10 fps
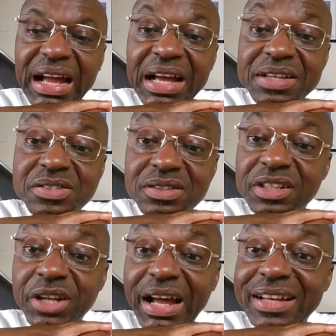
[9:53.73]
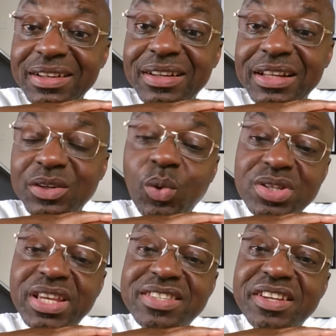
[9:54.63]
As you know, and the
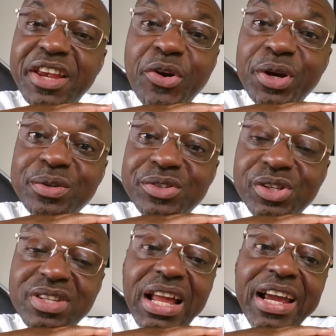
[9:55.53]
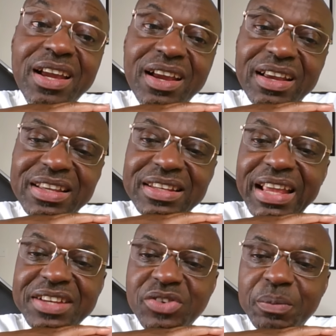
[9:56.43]
worst case scenario is just like
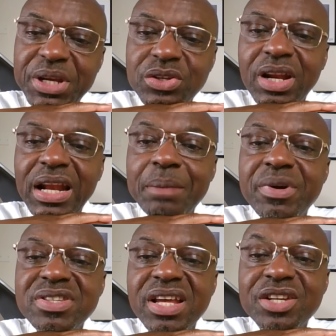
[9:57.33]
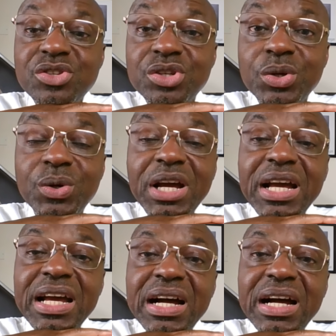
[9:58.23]
in the x-ray picture that I presented to you,